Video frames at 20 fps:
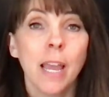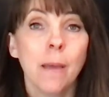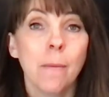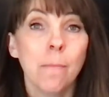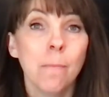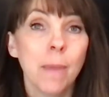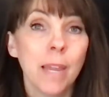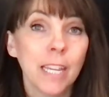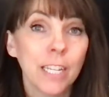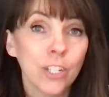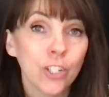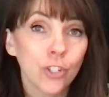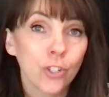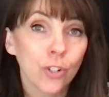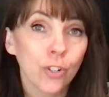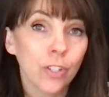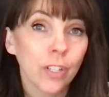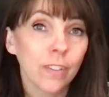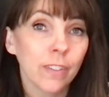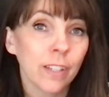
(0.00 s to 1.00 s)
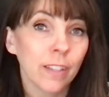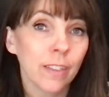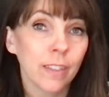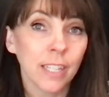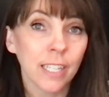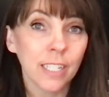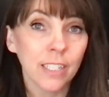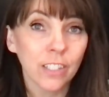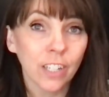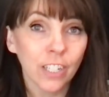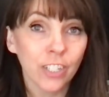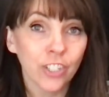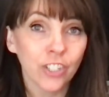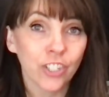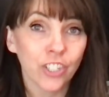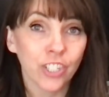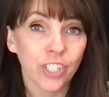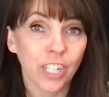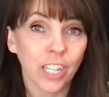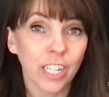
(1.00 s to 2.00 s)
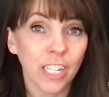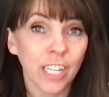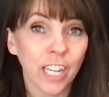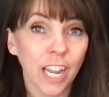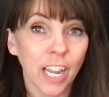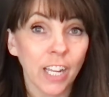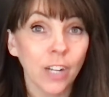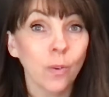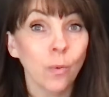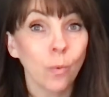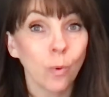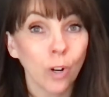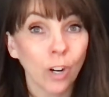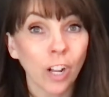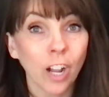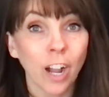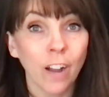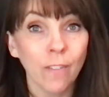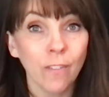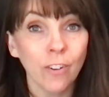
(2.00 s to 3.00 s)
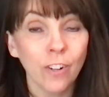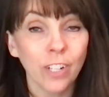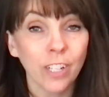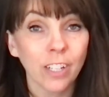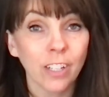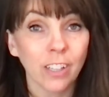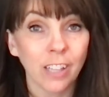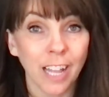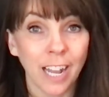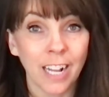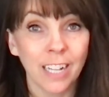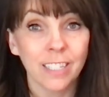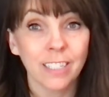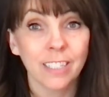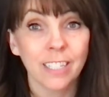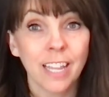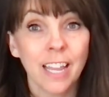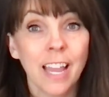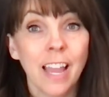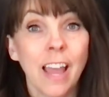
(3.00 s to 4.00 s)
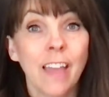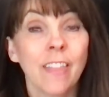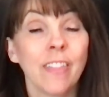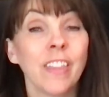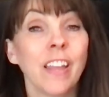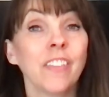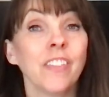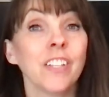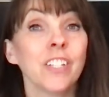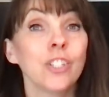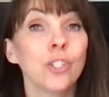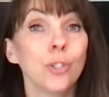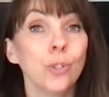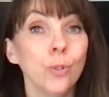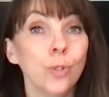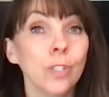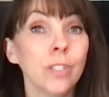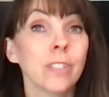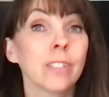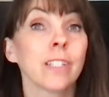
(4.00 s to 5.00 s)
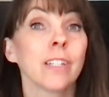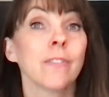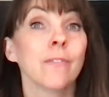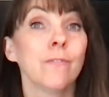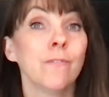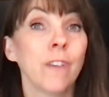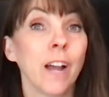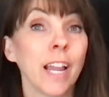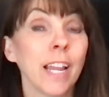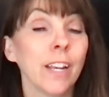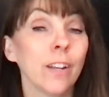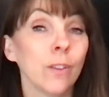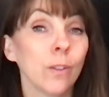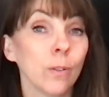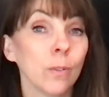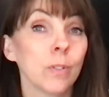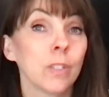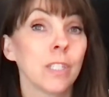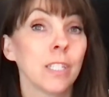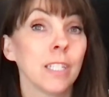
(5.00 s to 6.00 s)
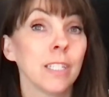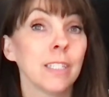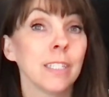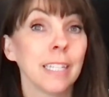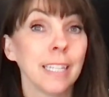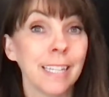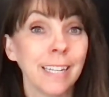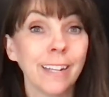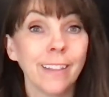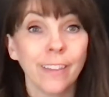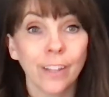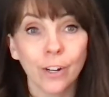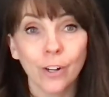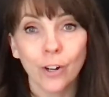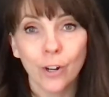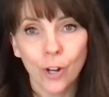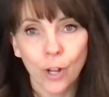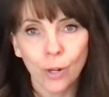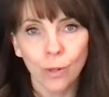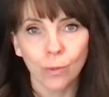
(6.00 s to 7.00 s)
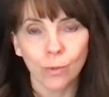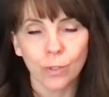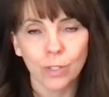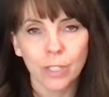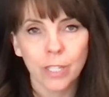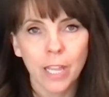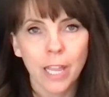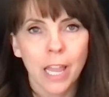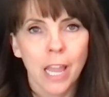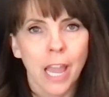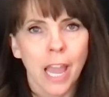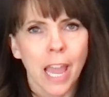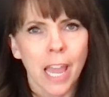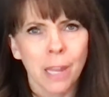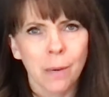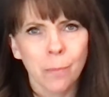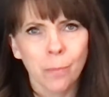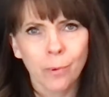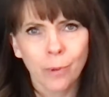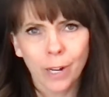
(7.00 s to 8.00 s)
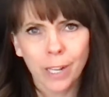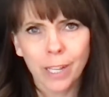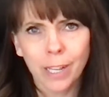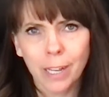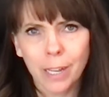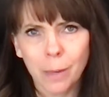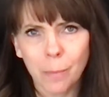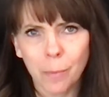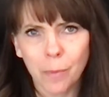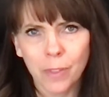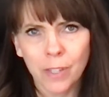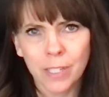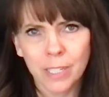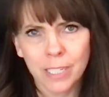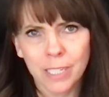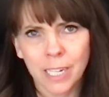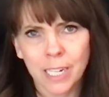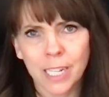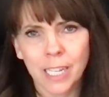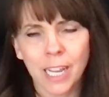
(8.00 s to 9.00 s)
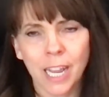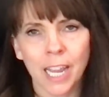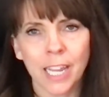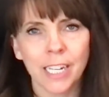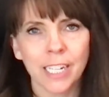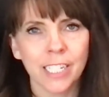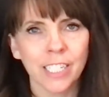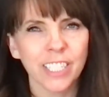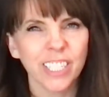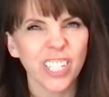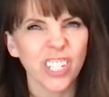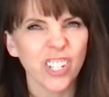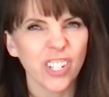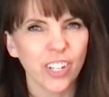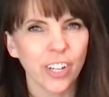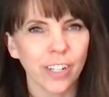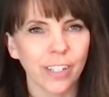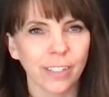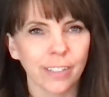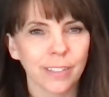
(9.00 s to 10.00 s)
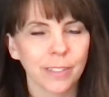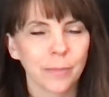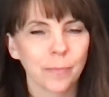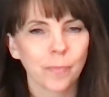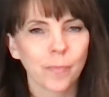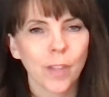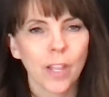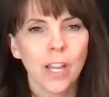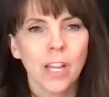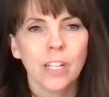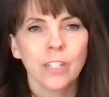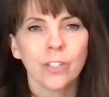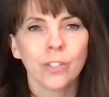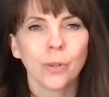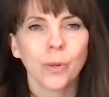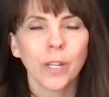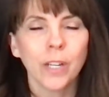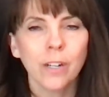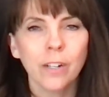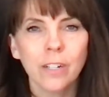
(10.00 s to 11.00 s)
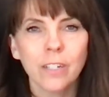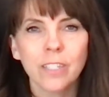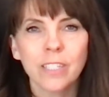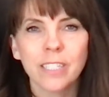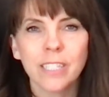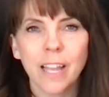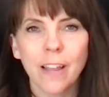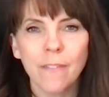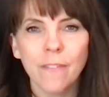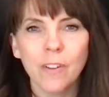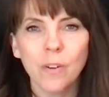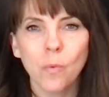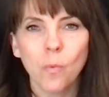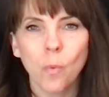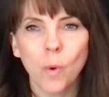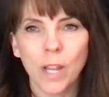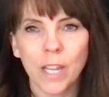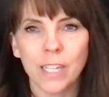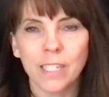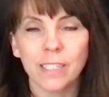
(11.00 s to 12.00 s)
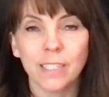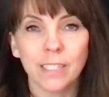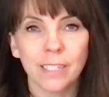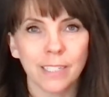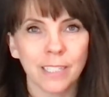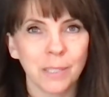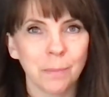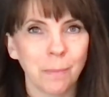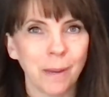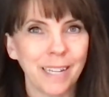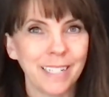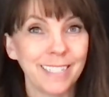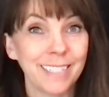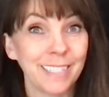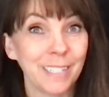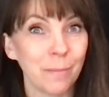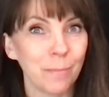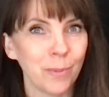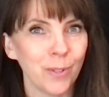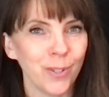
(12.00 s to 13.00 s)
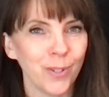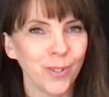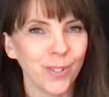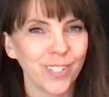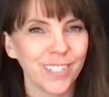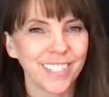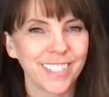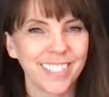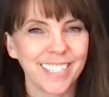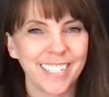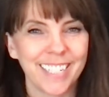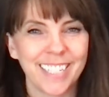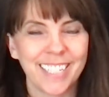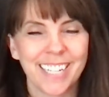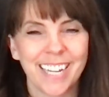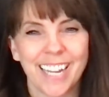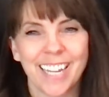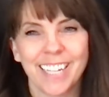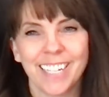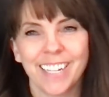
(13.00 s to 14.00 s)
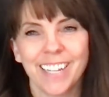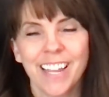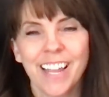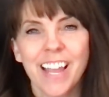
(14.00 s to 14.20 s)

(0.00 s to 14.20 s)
Make sure that the things on your study guide were covered in class, that the students can find those things in their notes, and break up the study guide into chunks. So here are 7 ways to spice up your study guide.